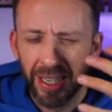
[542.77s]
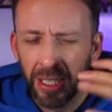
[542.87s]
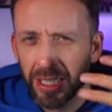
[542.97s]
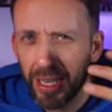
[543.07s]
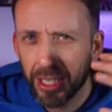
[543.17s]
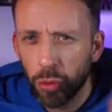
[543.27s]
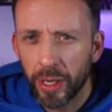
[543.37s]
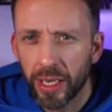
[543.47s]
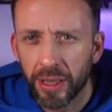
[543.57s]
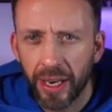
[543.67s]
slight
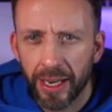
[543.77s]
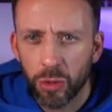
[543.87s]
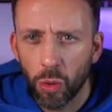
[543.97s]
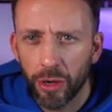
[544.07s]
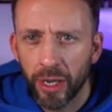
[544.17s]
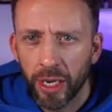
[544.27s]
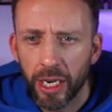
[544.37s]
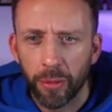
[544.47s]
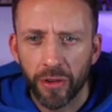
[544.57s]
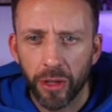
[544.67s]
tweak in the next one,
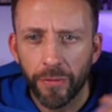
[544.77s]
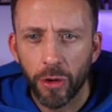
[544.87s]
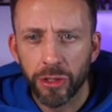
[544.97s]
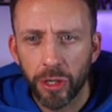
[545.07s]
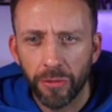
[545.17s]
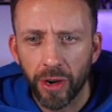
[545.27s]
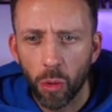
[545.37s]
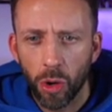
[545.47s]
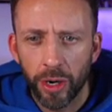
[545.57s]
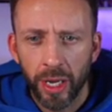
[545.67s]
and we've got the
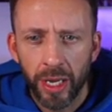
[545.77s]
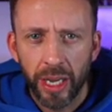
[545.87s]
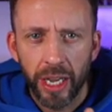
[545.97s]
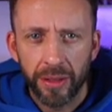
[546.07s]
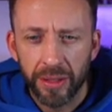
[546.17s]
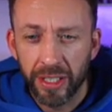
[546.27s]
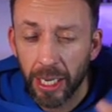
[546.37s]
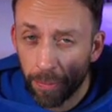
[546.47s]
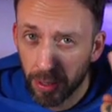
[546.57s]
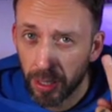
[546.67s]
4-2-3-1
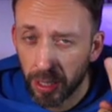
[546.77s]
deep